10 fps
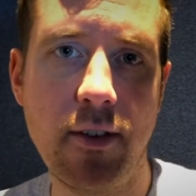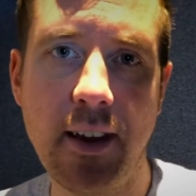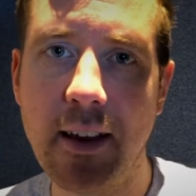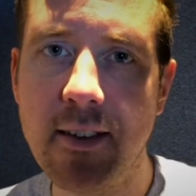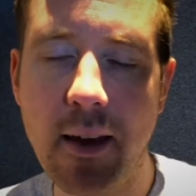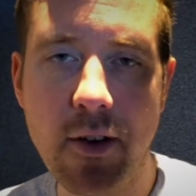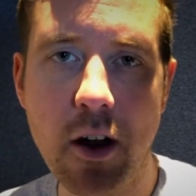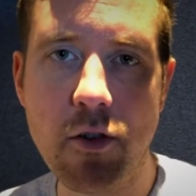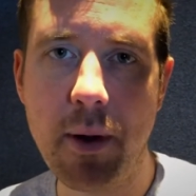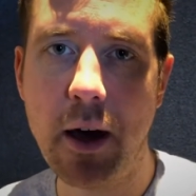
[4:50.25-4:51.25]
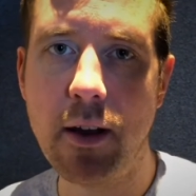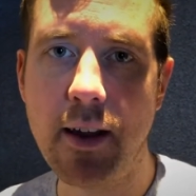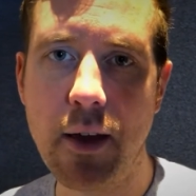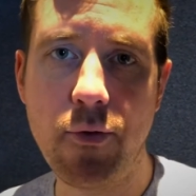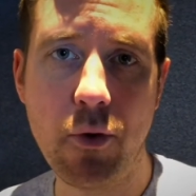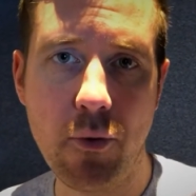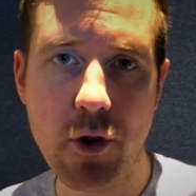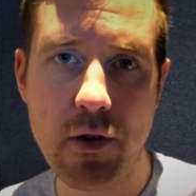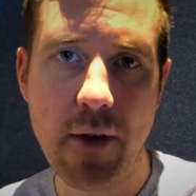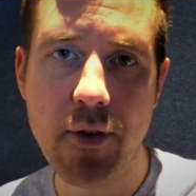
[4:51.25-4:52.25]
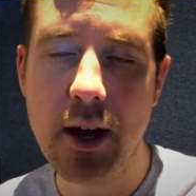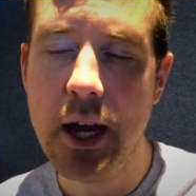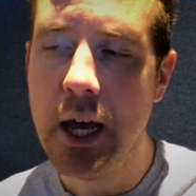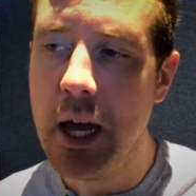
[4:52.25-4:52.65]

£600-700 a day for your effort.